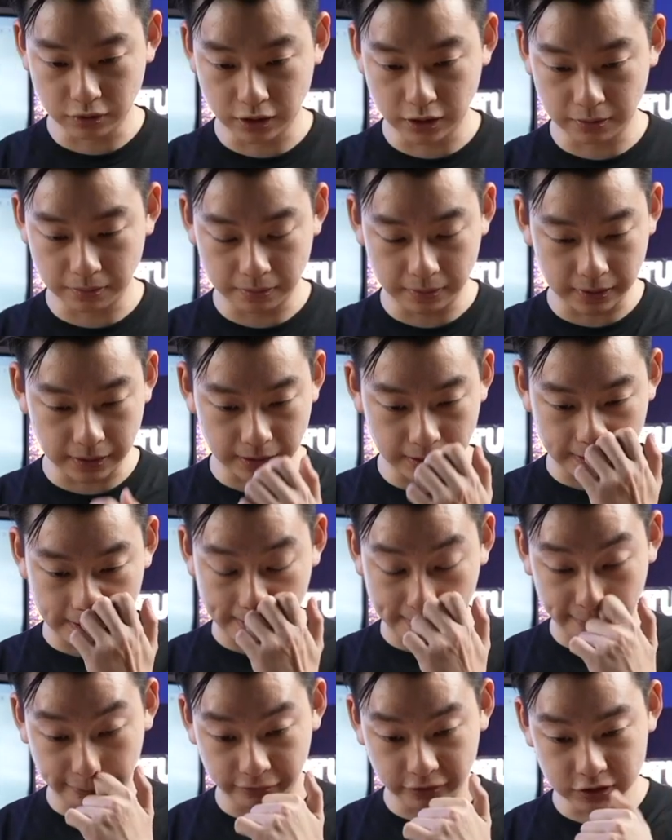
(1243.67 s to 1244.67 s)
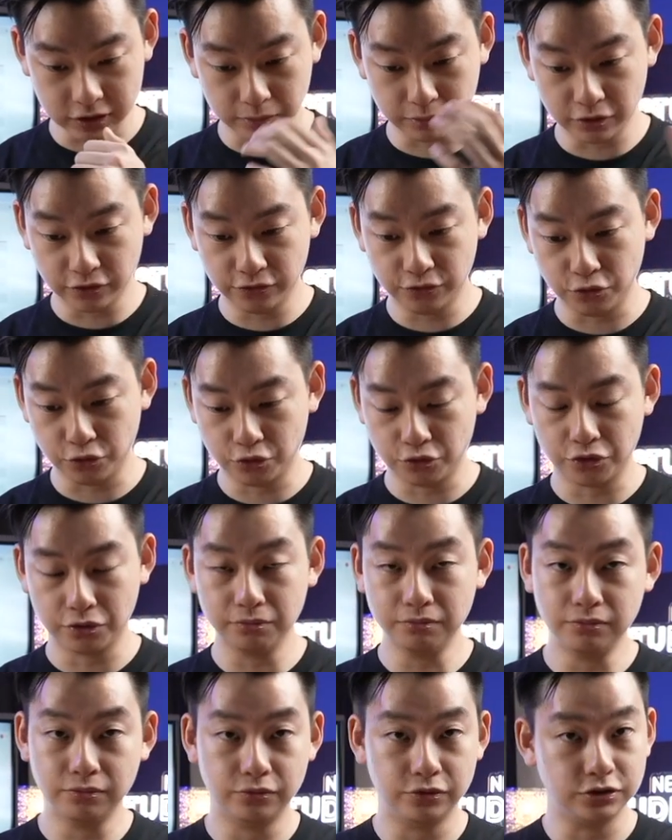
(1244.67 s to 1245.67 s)
up, for example,
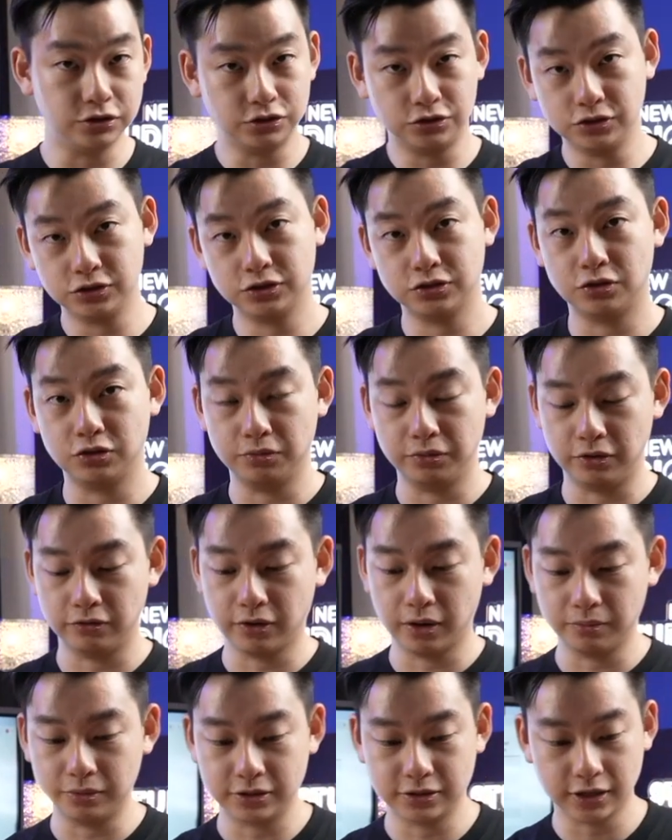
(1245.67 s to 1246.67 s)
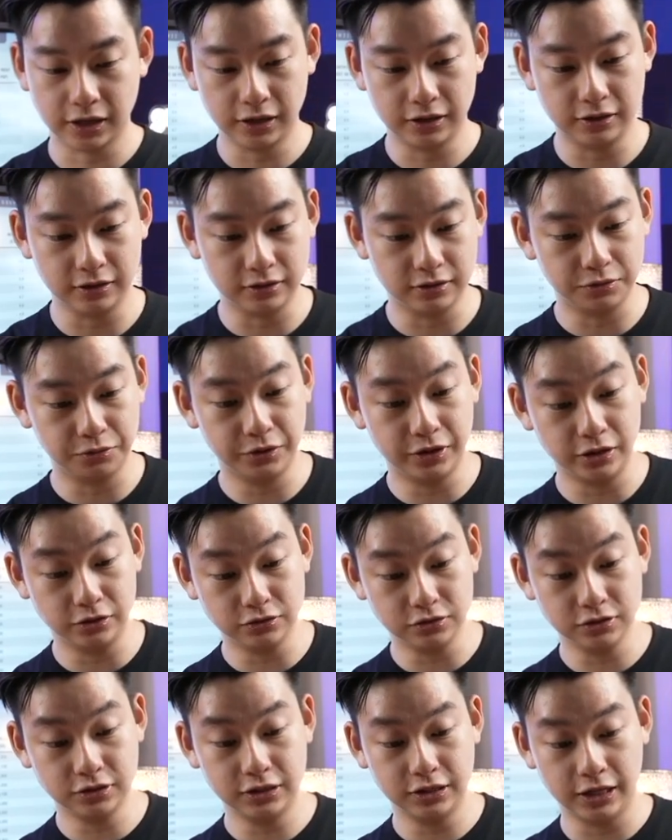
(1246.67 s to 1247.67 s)
Fulcrum, which is just going to be right beside here. We can
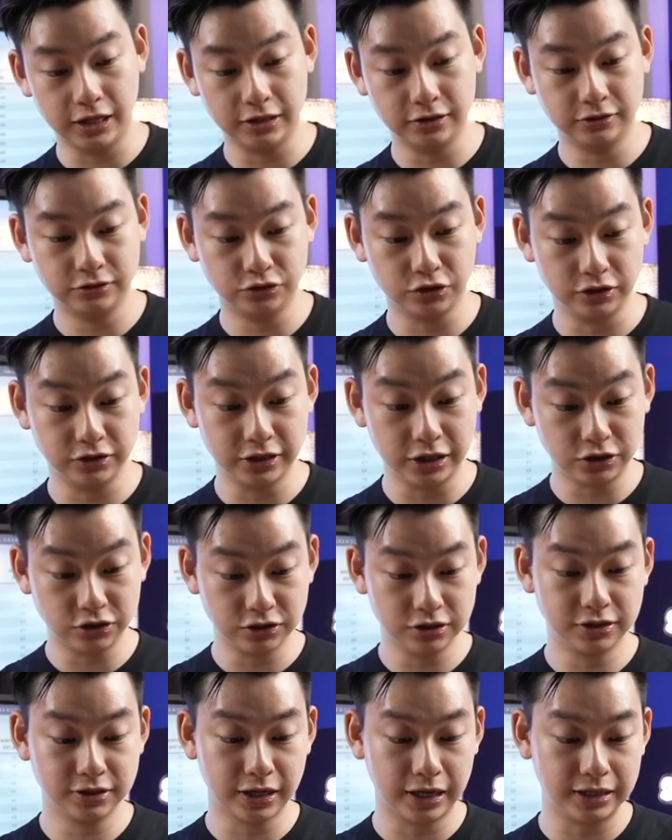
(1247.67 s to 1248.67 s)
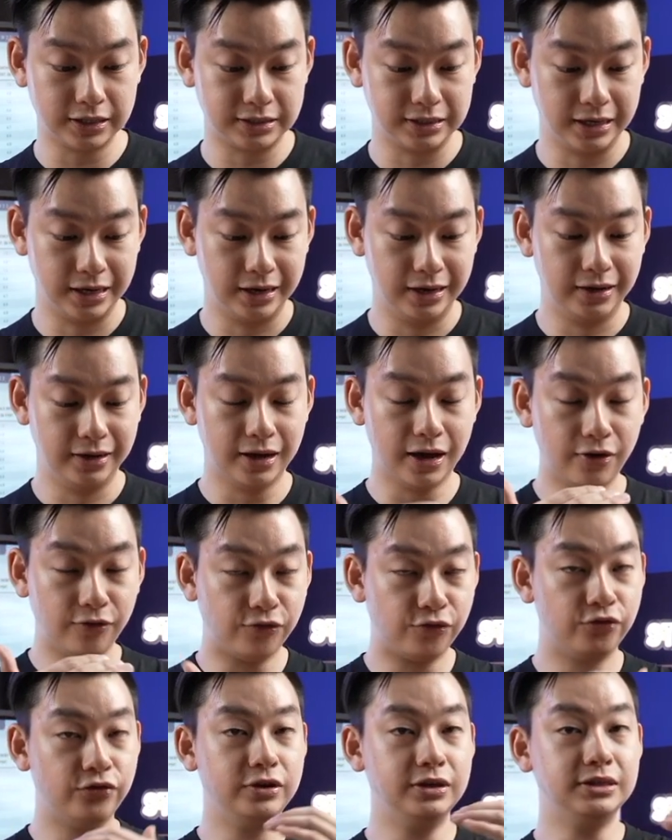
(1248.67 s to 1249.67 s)
also see that transaction sites,
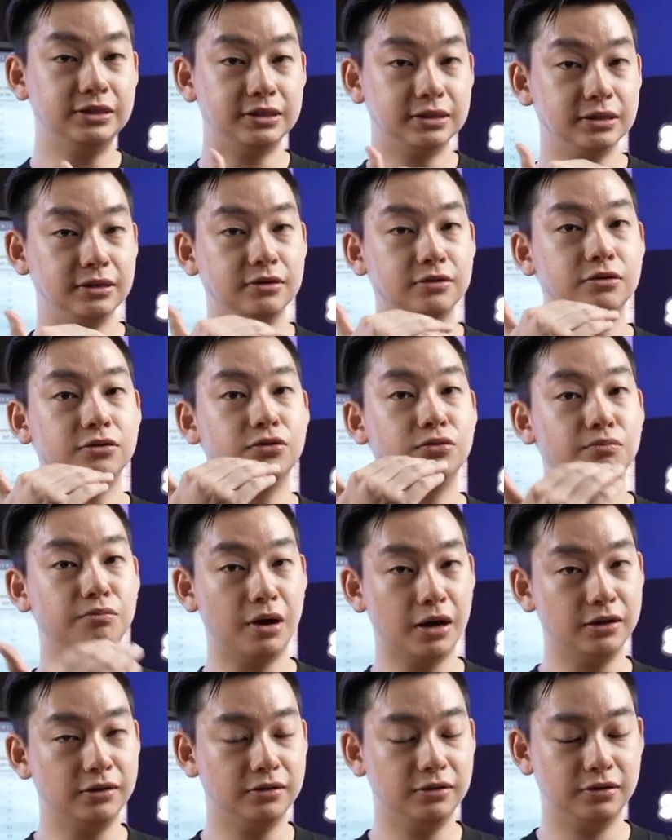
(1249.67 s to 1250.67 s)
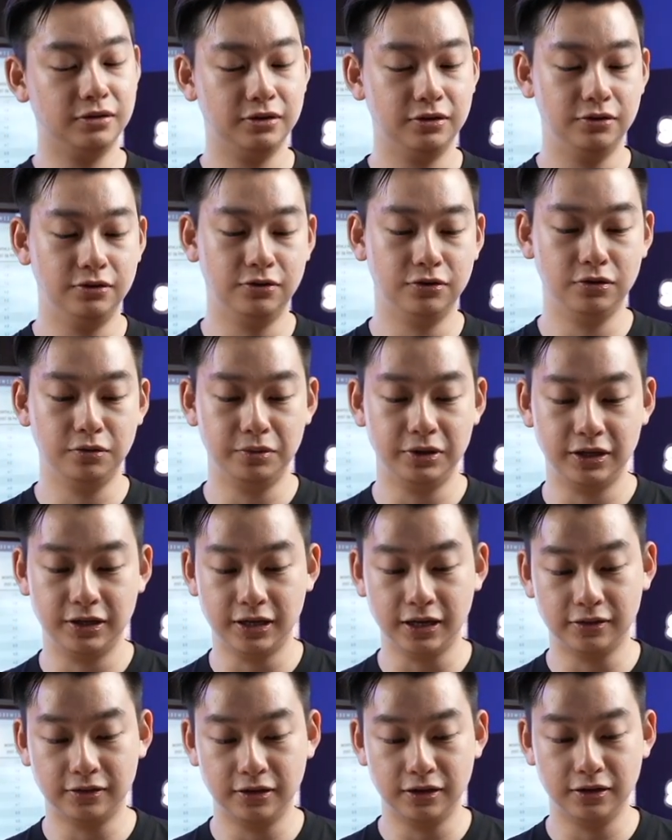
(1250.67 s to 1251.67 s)
every single month, you're going to be
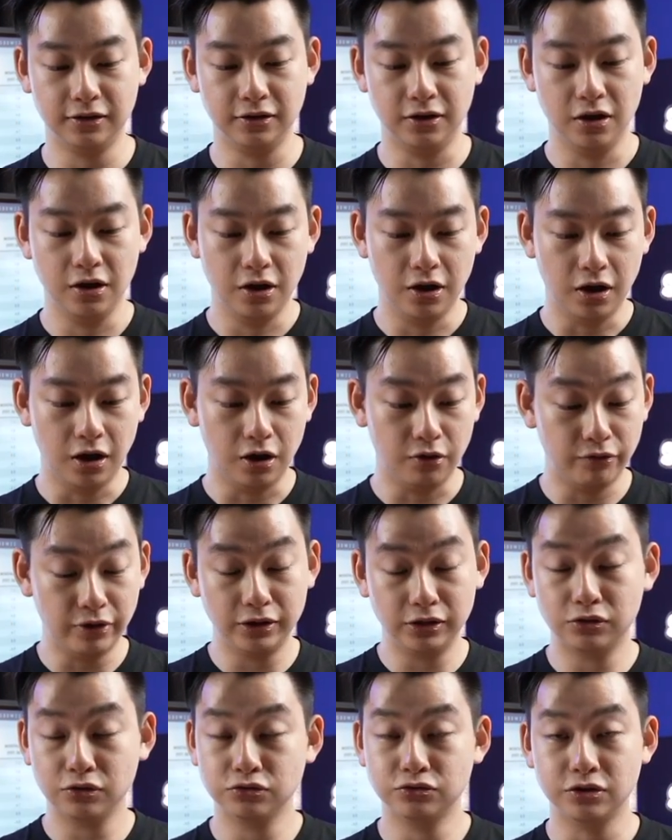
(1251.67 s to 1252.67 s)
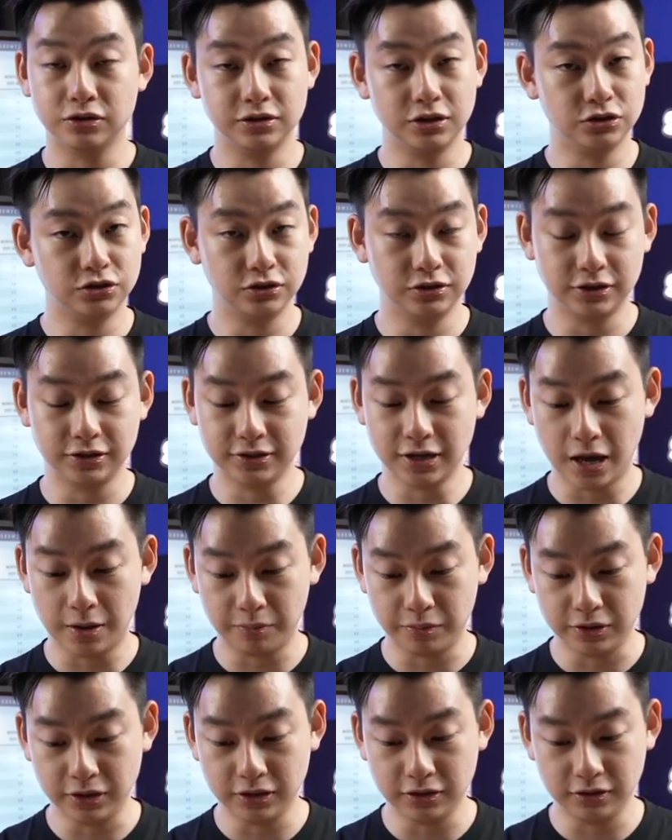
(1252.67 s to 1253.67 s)
getting a rental transaction that's
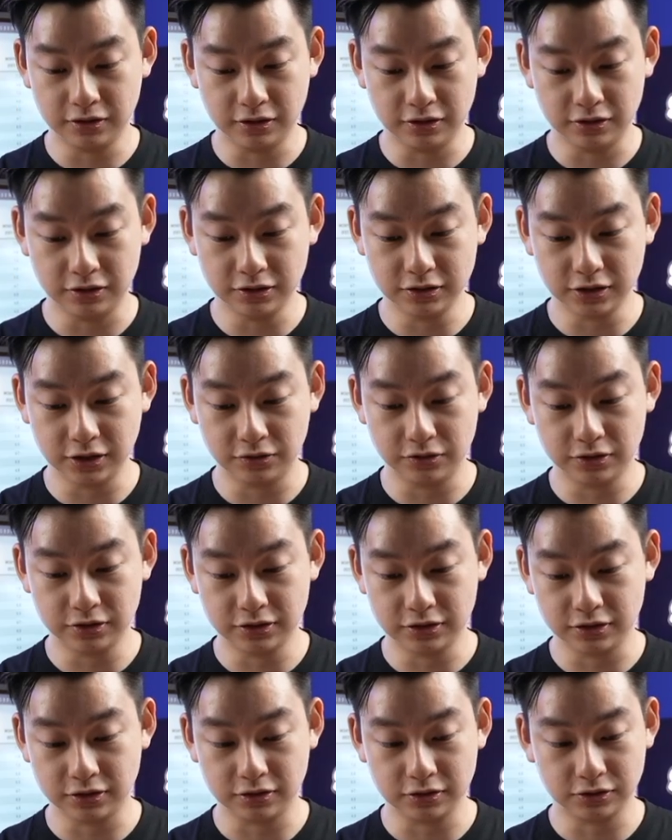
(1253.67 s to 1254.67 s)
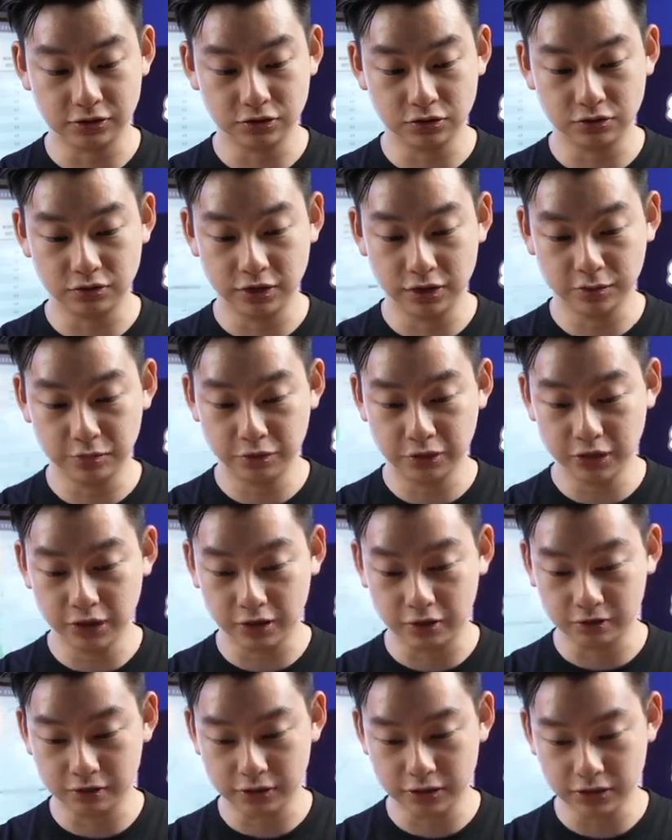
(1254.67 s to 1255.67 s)
happening in these areas here. So that's pretty
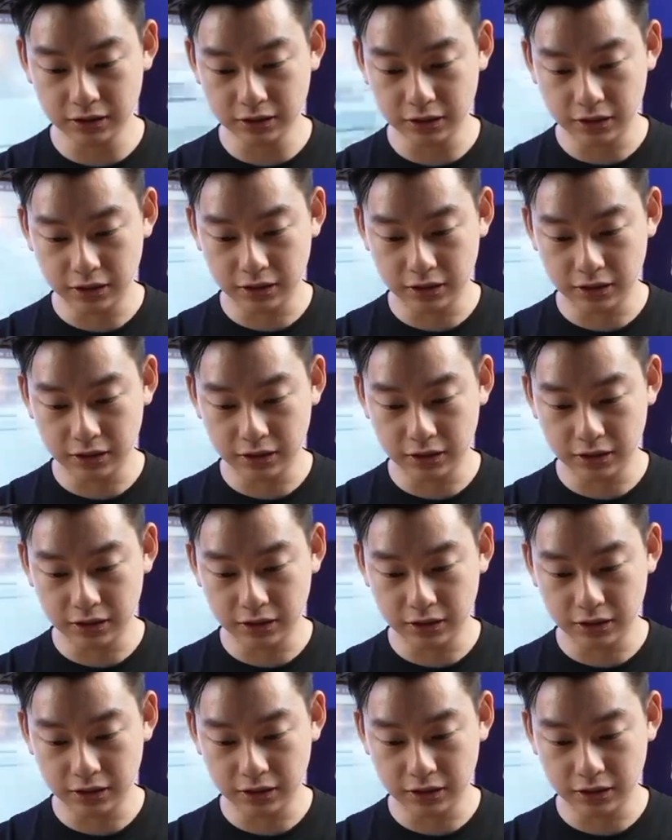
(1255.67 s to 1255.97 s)
healthy.